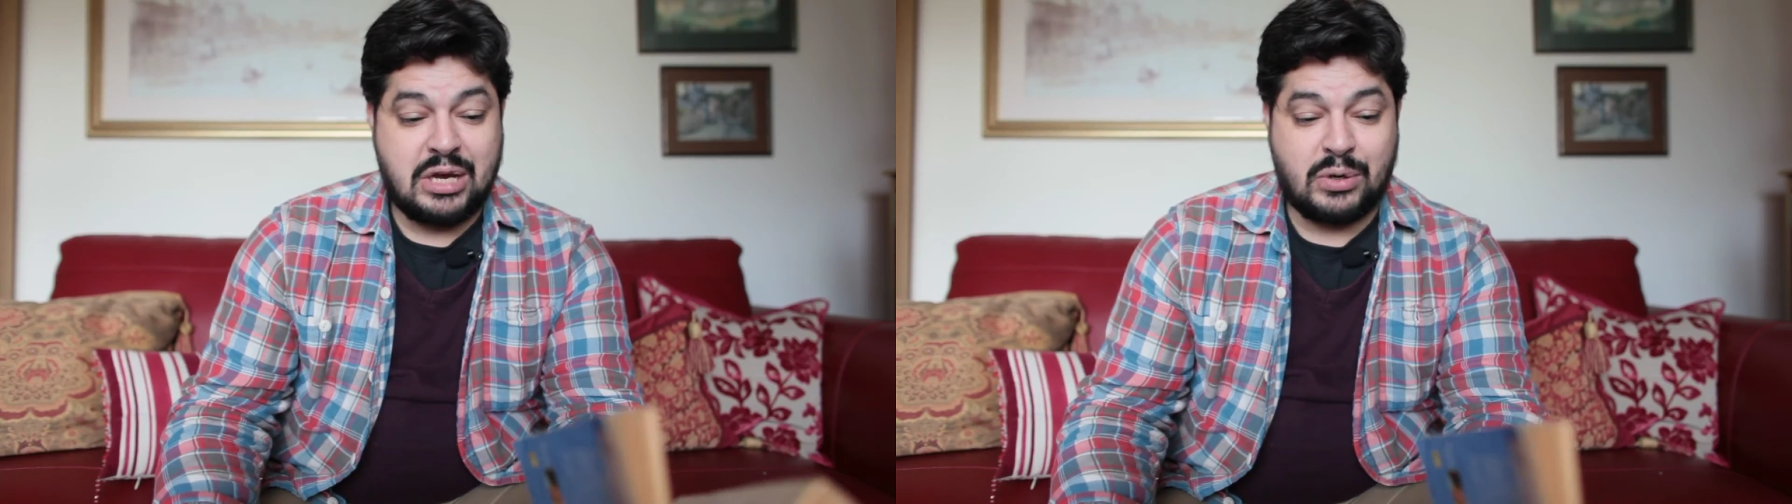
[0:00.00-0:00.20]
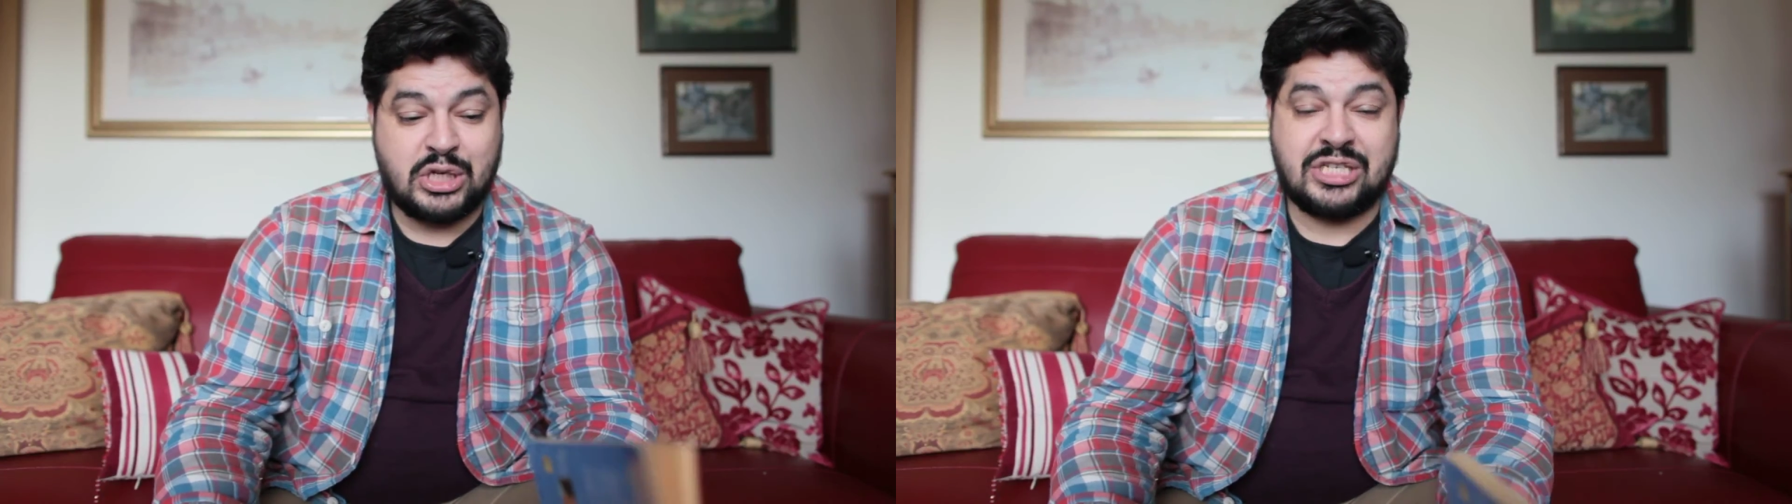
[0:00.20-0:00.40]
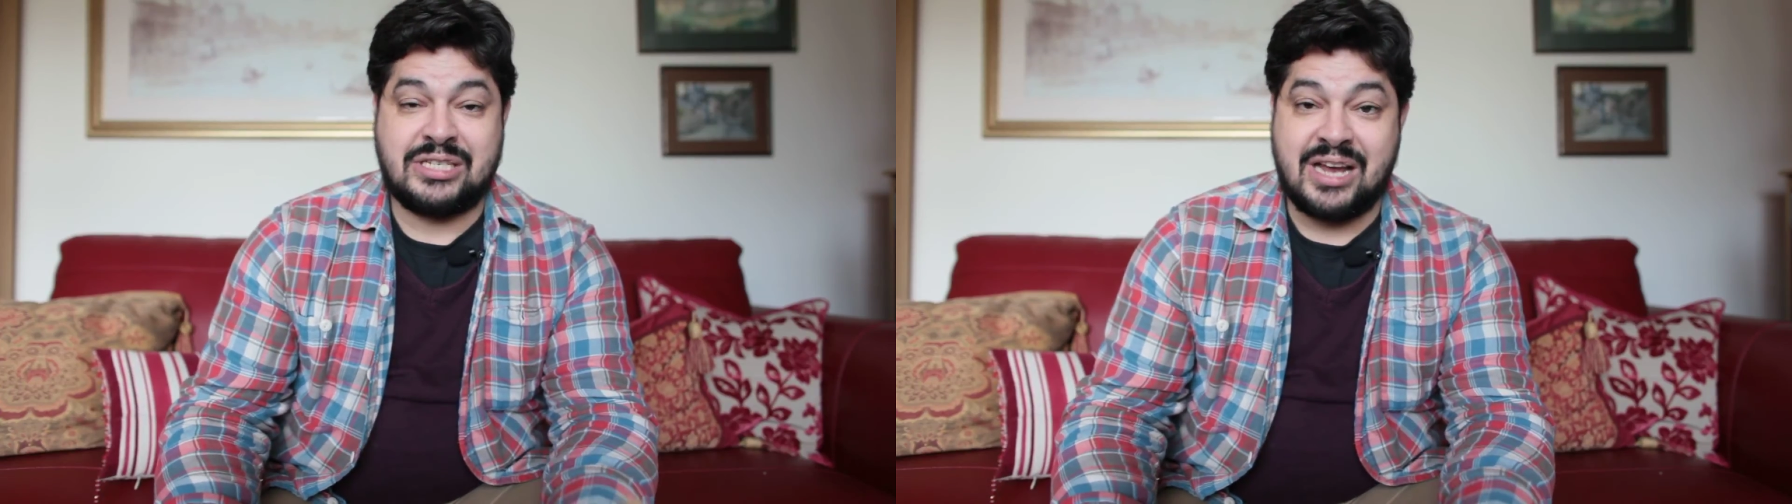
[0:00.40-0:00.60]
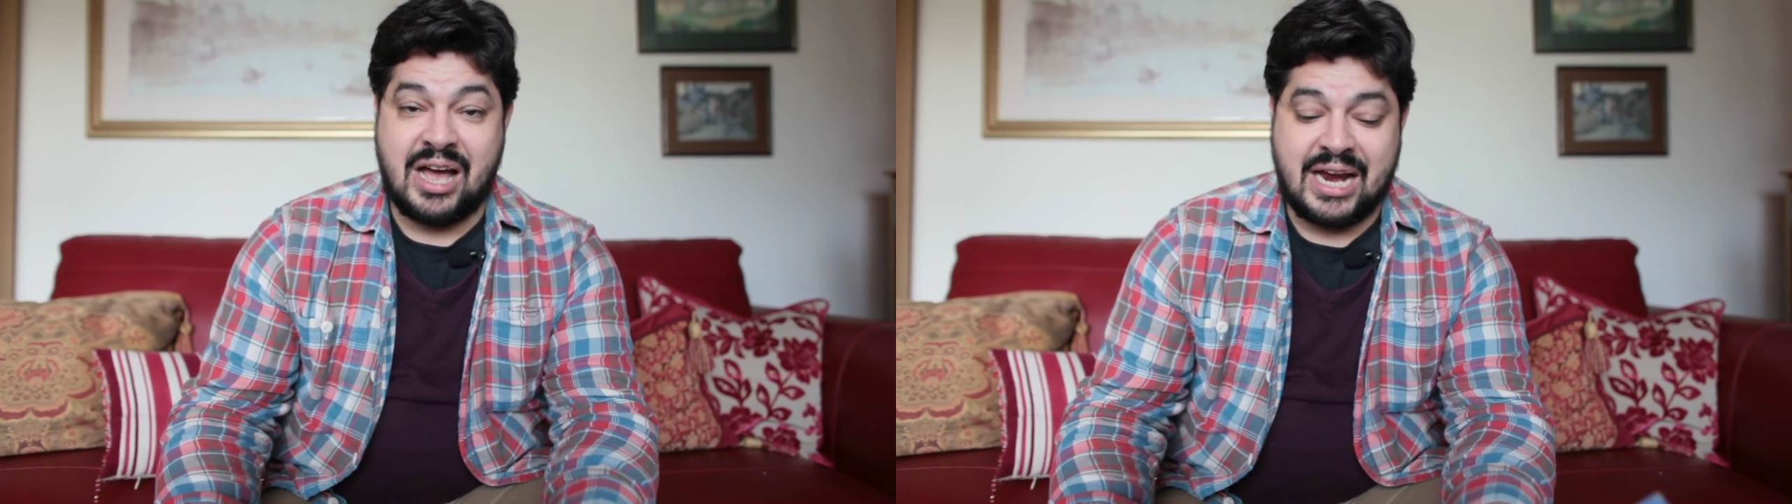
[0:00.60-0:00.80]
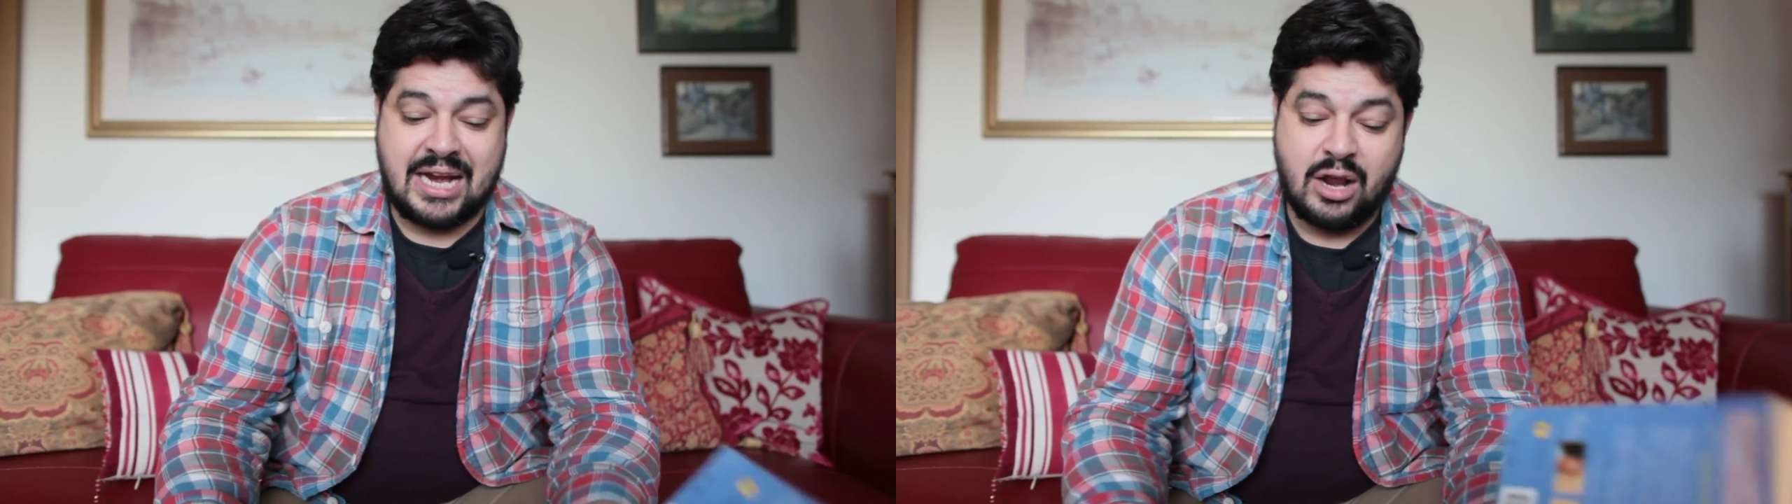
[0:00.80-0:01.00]
which is
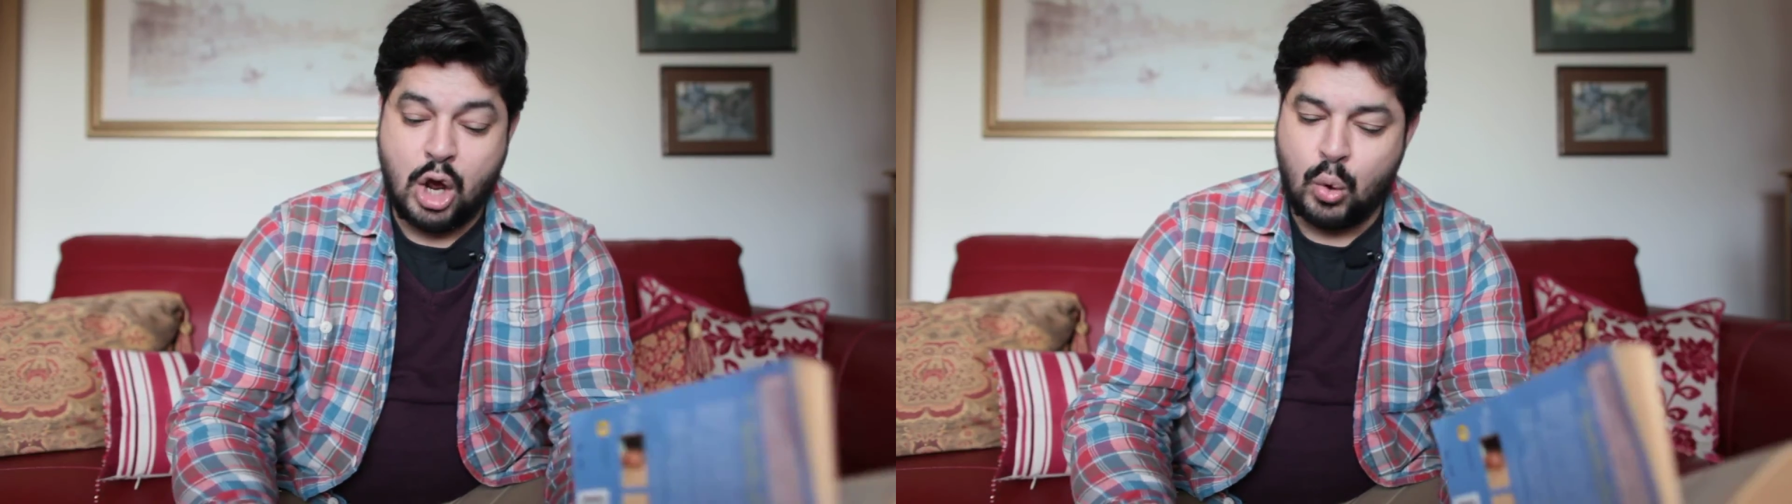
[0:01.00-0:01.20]
9.